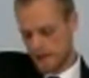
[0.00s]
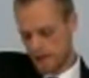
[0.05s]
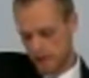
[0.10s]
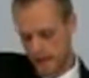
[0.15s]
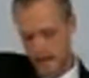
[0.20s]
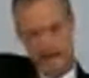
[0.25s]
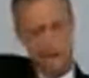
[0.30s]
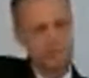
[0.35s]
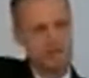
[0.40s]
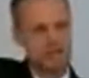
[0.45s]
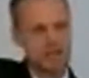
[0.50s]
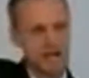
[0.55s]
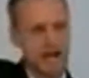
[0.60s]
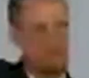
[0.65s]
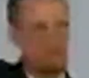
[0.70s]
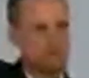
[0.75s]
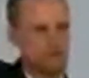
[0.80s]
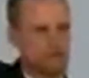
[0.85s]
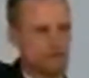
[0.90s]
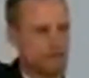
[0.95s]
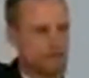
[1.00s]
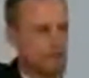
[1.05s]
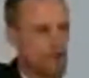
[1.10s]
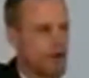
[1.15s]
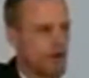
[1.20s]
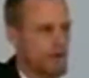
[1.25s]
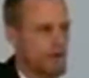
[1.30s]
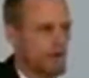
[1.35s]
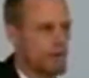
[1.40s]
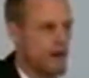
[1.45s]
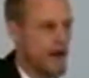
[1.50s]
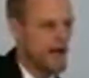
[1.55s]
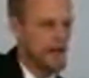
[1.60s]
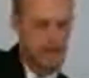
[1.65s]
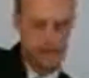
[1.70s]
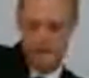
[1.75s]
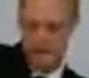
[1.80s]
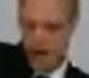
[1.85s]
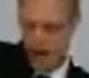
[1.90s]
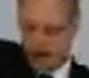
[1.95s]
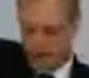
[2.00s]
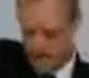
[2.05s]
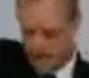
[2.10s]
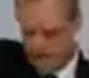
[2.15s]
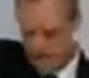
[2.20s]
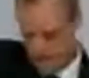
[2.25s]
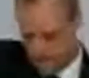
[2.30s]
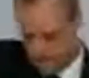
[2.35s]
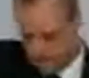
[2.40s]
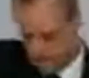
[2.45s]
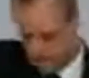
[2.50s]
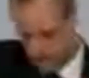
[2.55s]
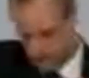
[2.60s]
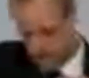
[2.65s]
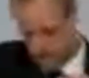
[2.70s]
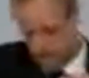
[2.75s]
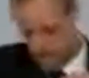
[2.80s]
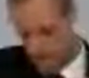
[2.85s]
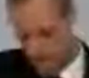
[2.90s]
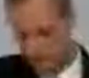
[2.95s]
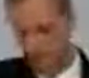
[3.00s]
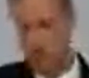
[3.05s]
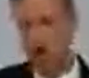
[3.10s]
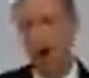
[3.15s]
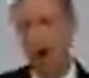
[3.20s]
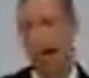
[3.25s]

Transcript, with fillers: As we came to chapter 4, we recognized that this